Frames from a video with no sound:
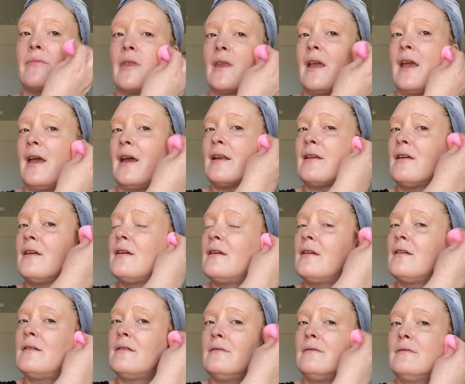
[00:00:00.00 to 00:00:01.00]
had
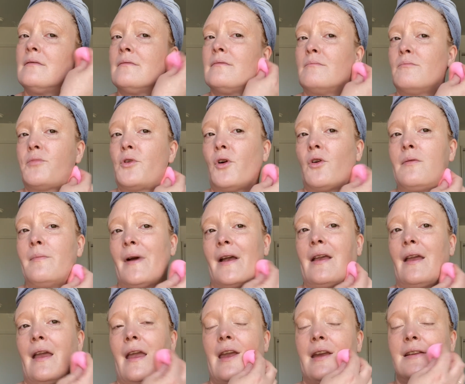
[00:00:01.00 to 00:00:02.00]
broke
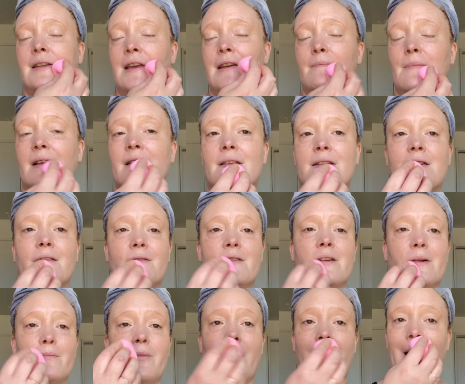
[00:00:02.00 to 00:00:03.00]
my 18 months of
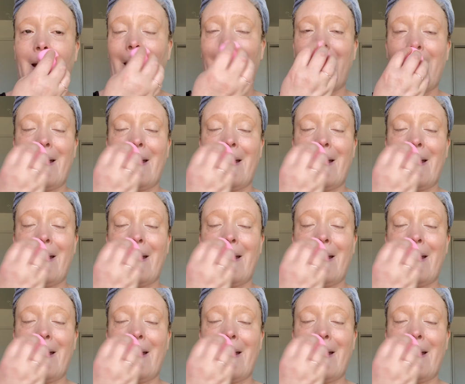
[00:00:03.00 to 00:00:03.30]
sobriety.